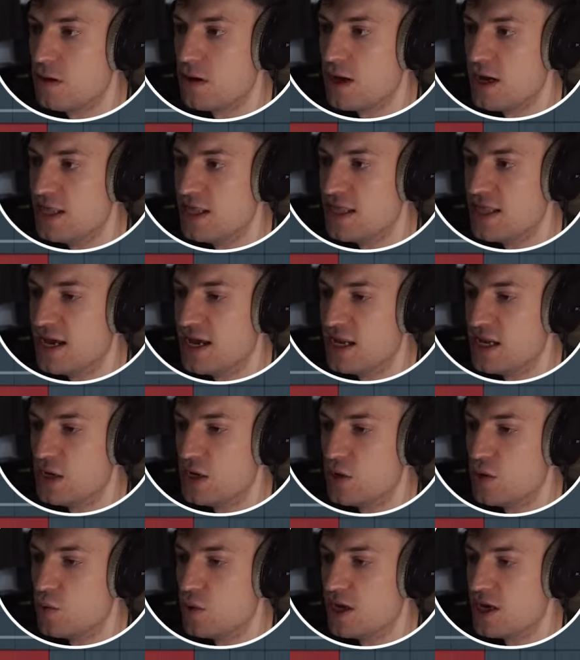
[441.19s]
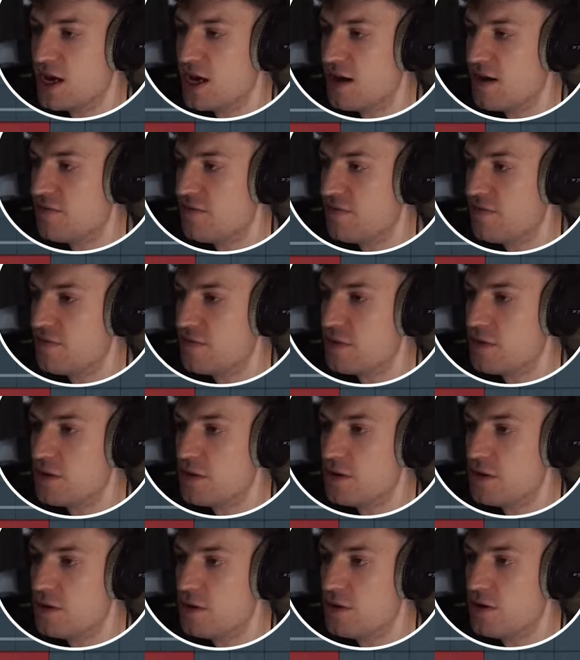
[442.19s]
And then we have
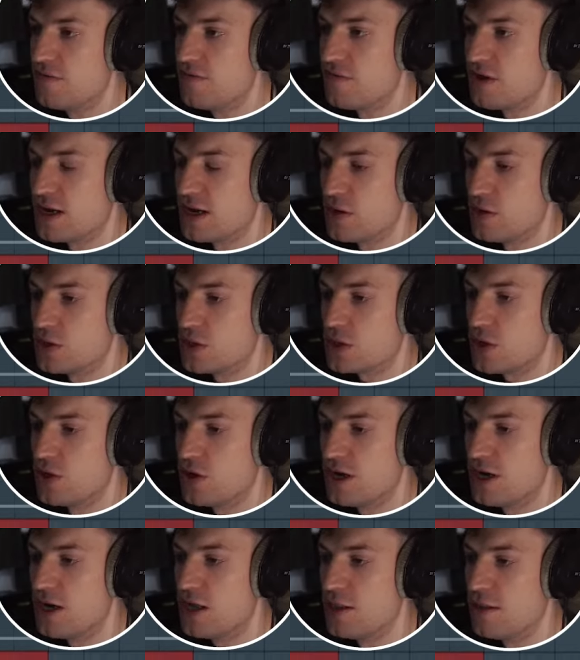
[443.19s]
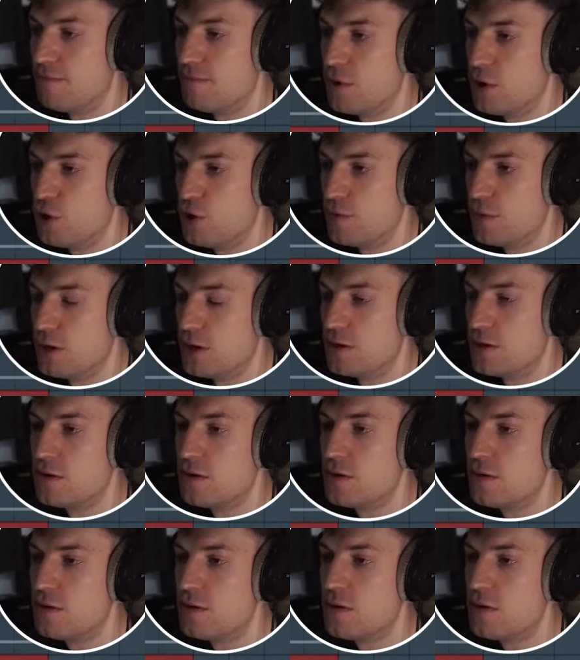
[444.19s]
nothing else on it at the moment.